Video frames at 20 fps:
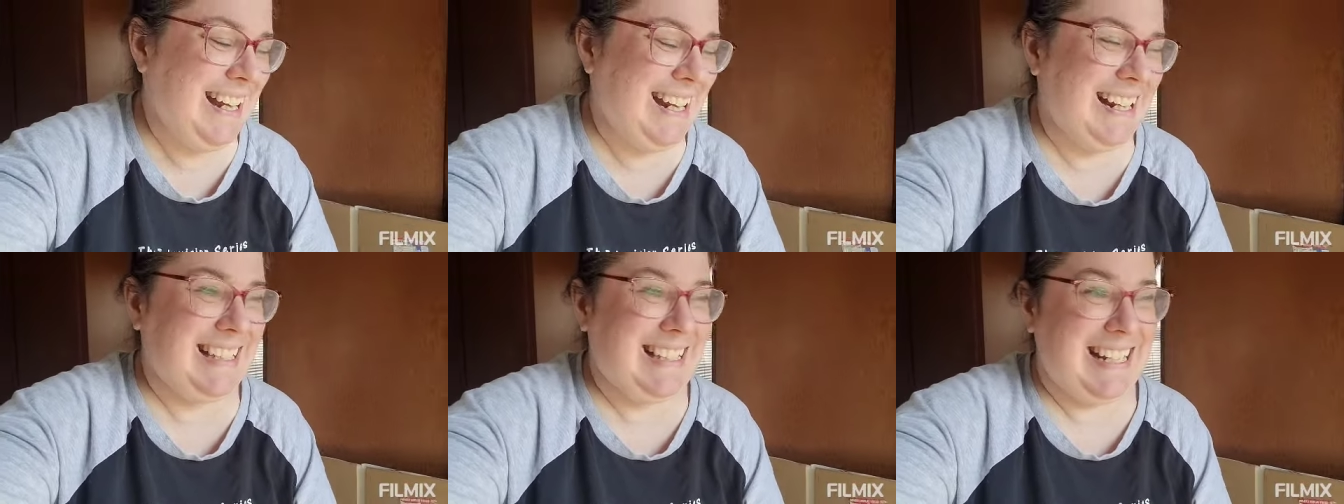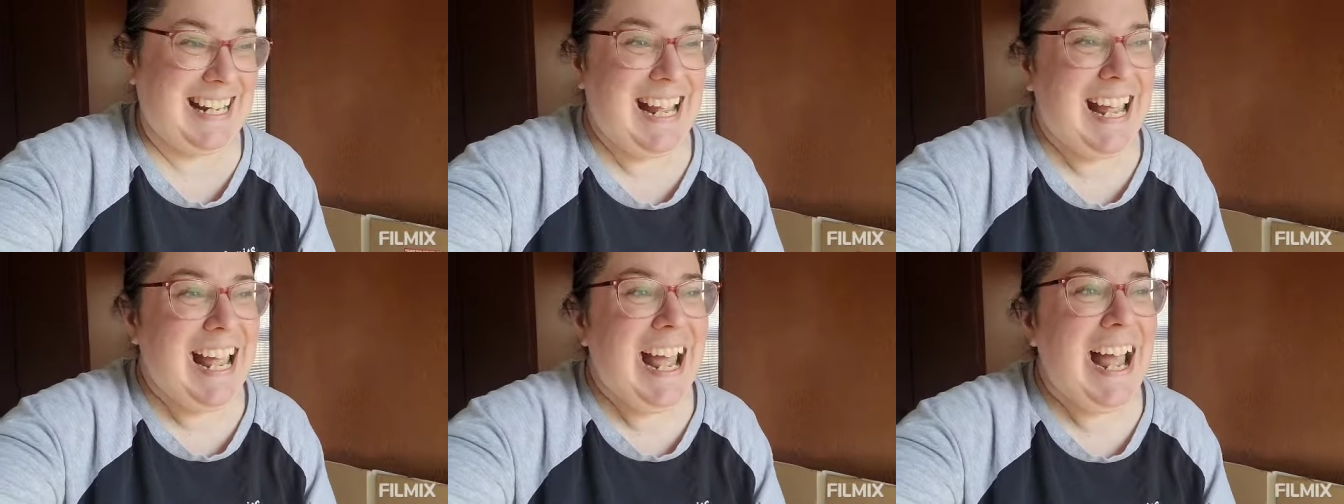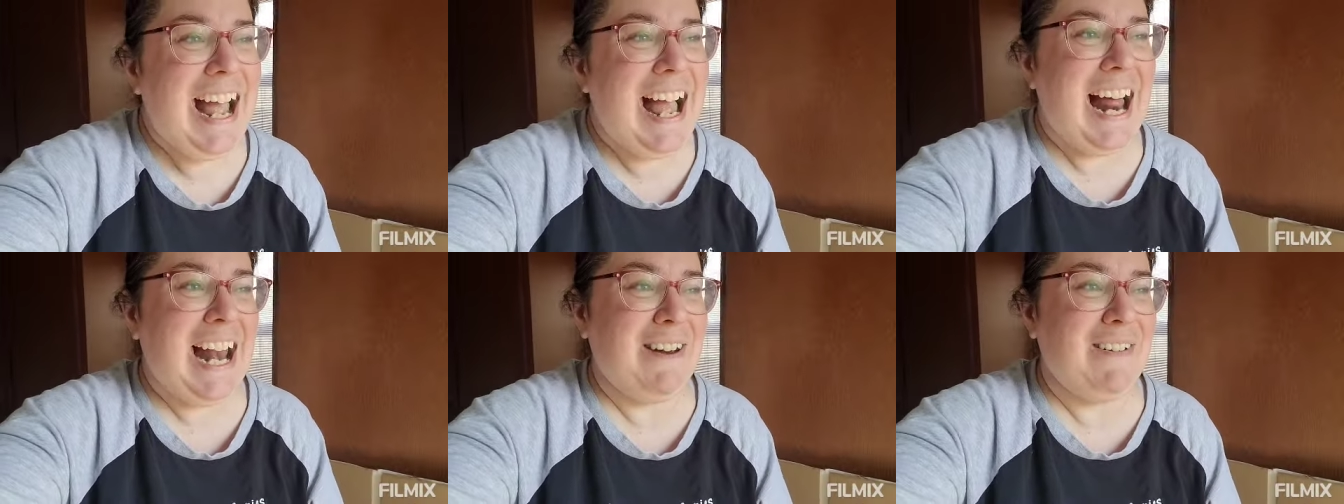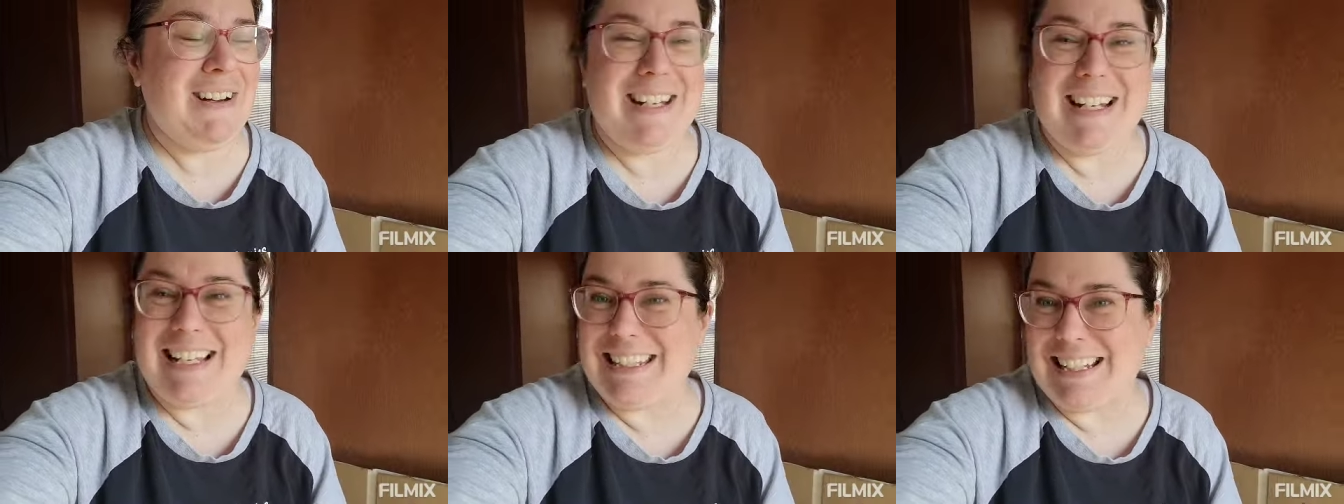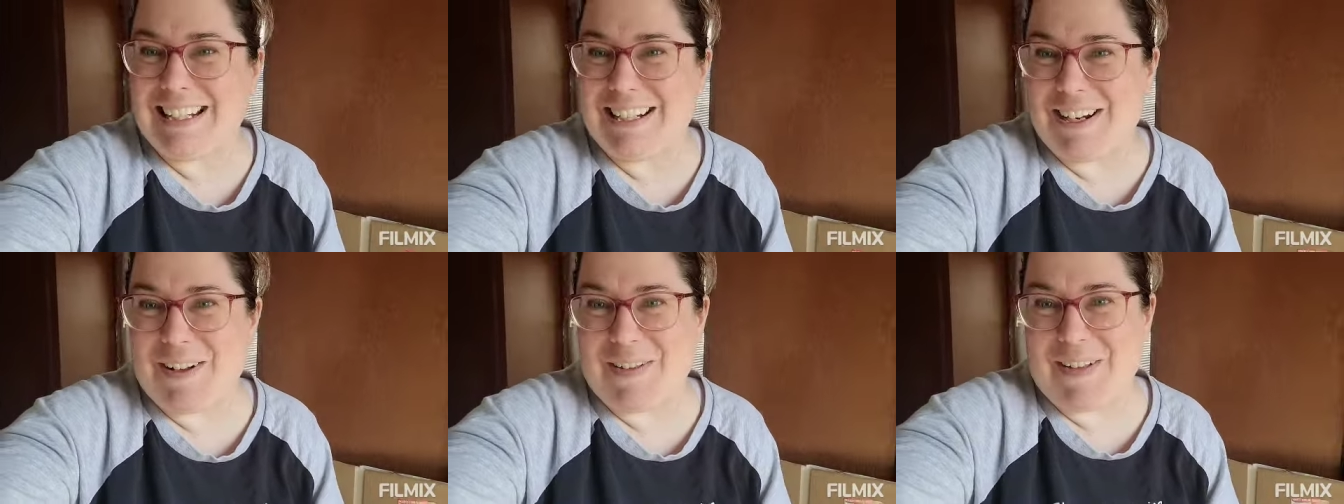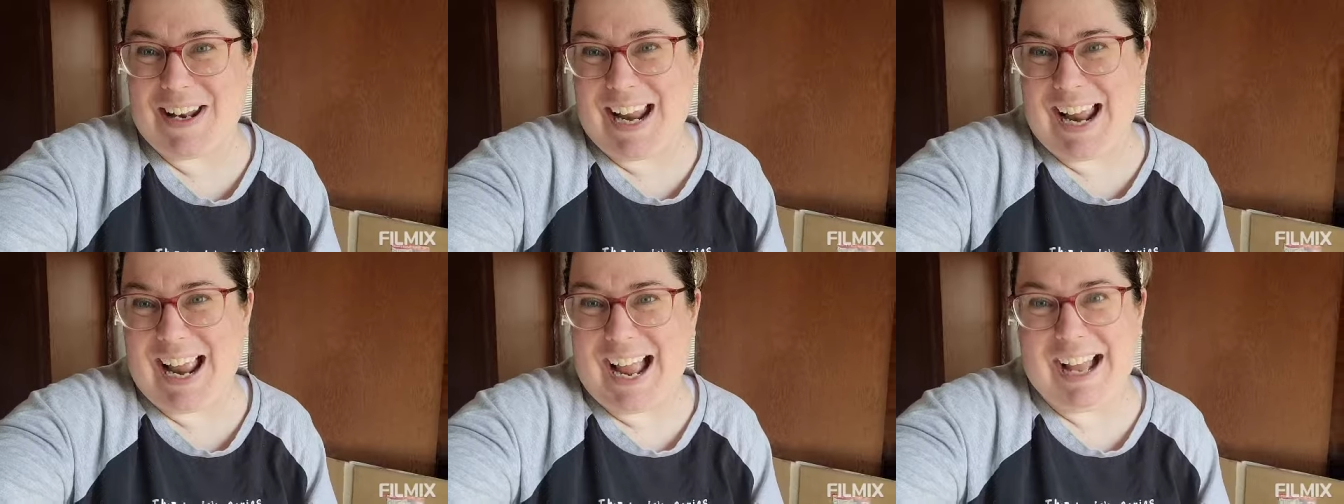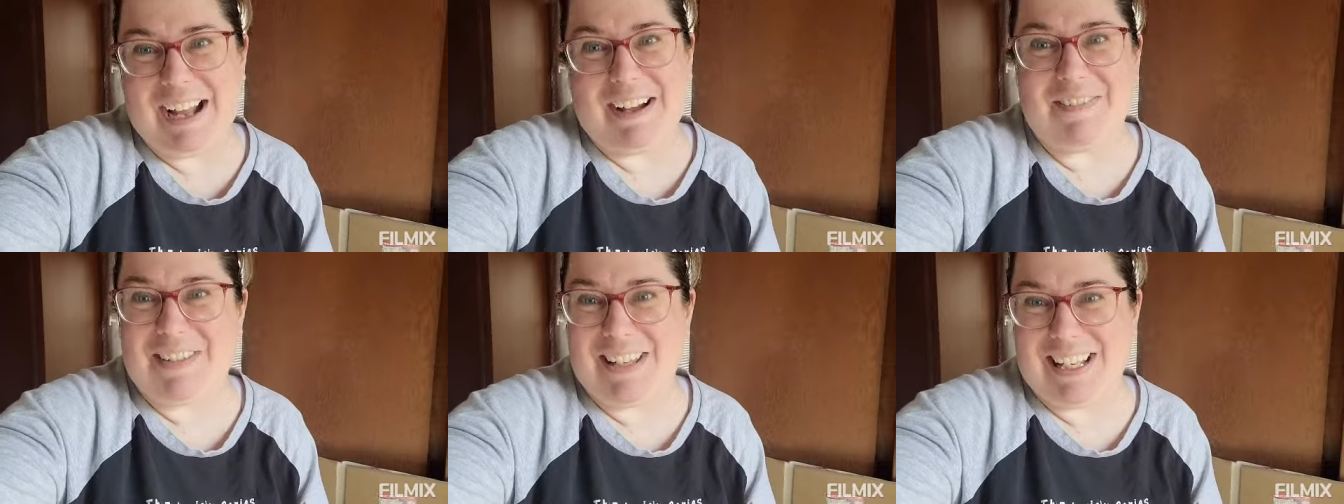because he, Henry doesn't know that I
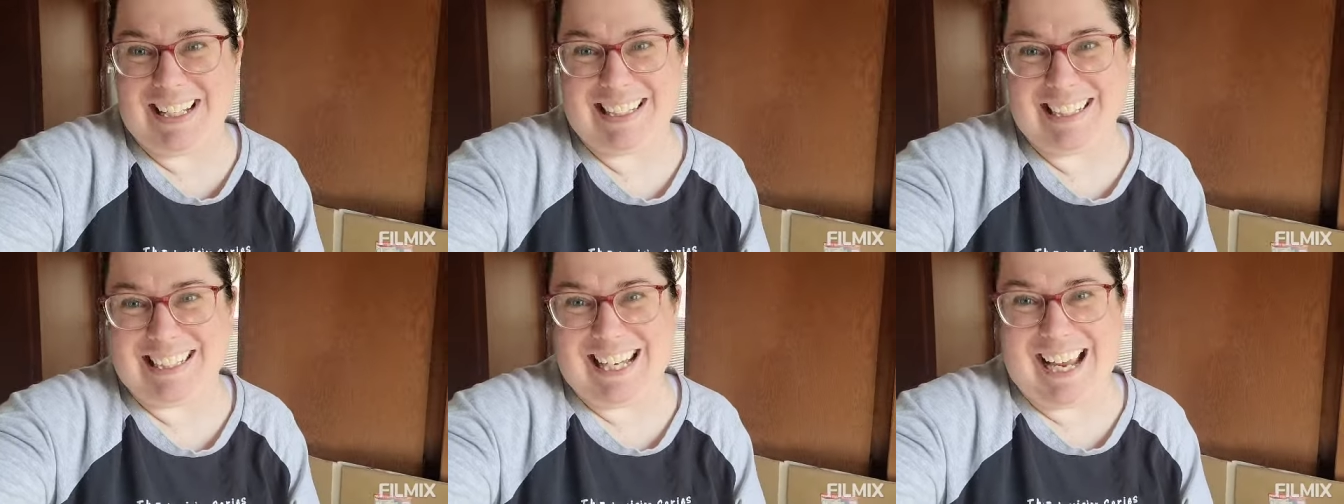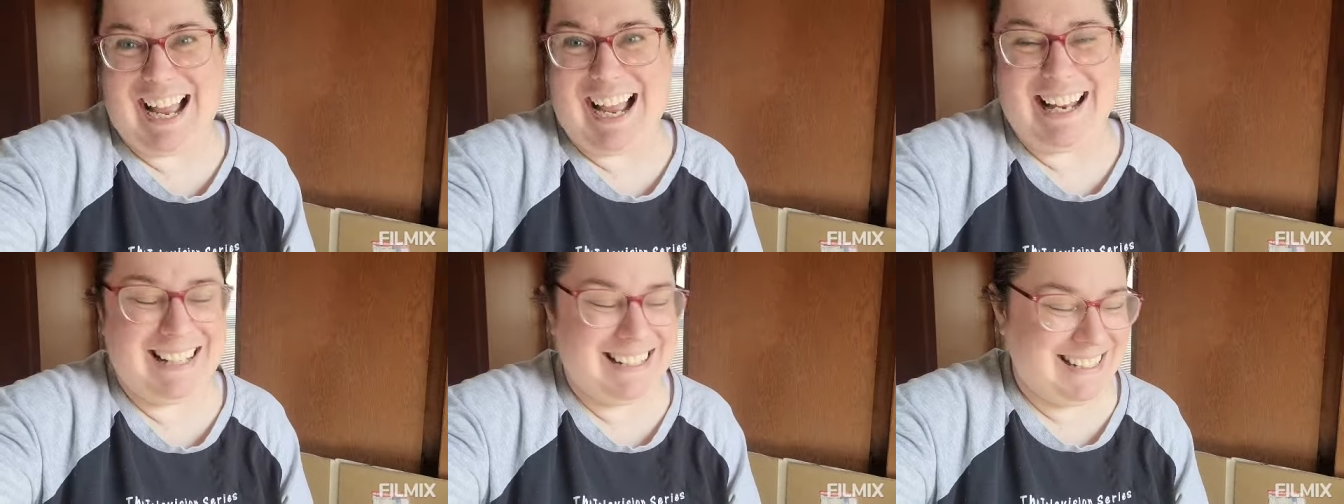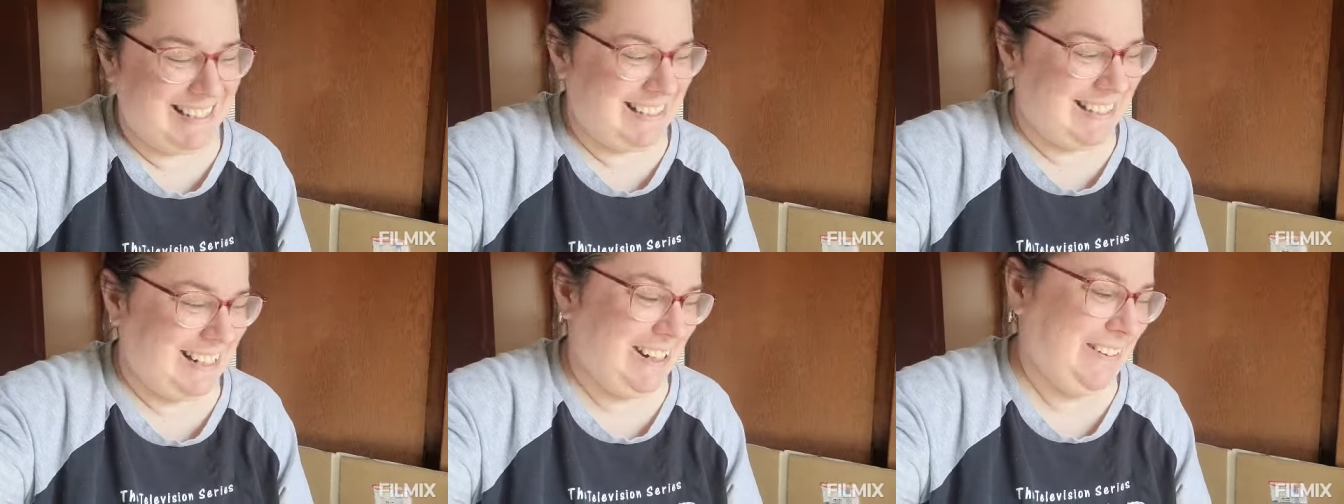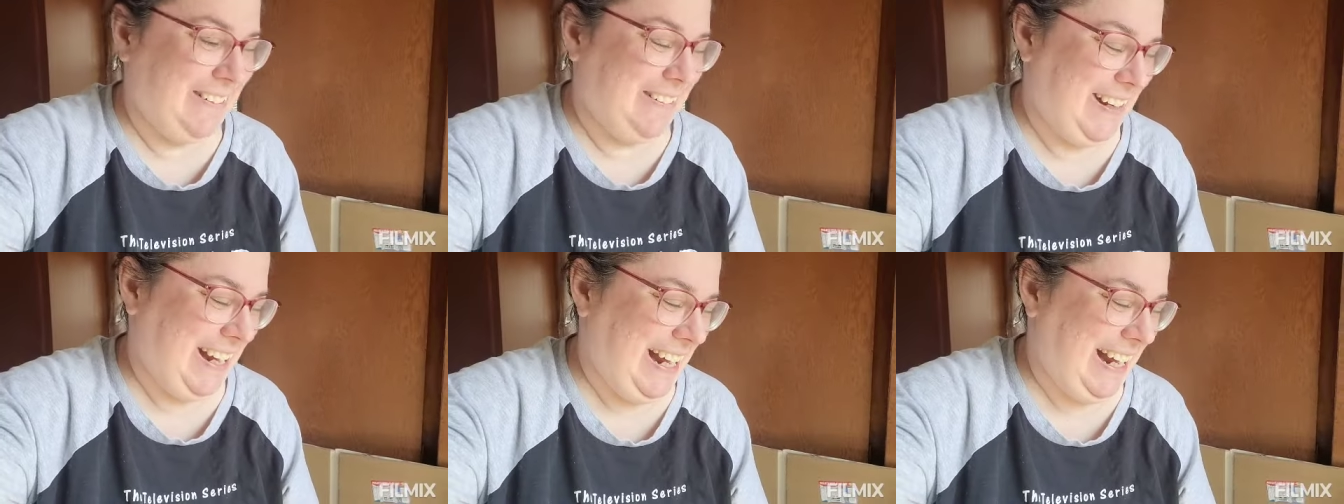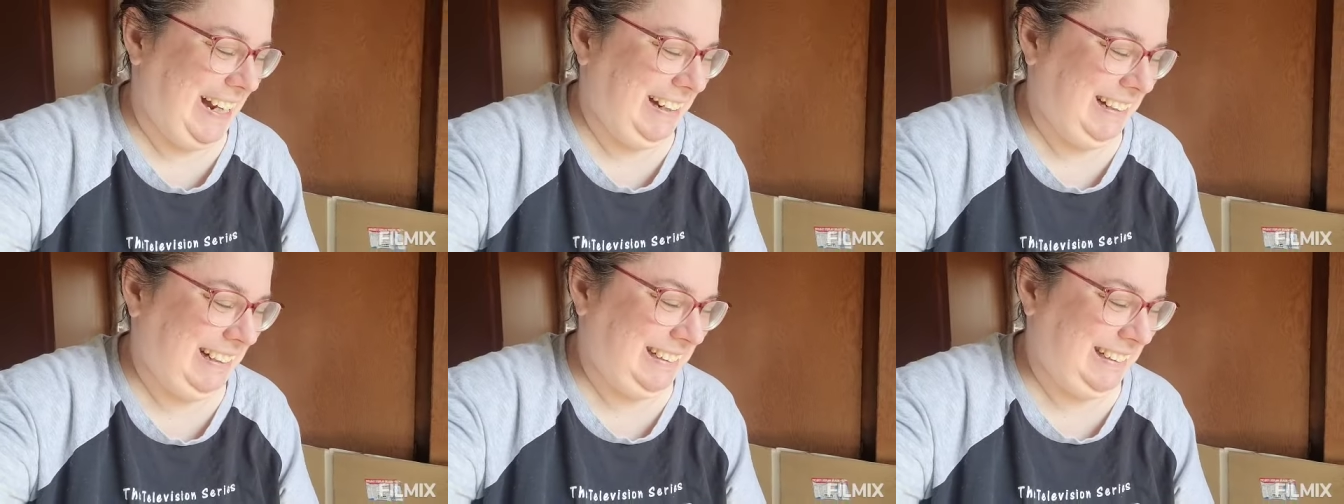have these yet. So yeah,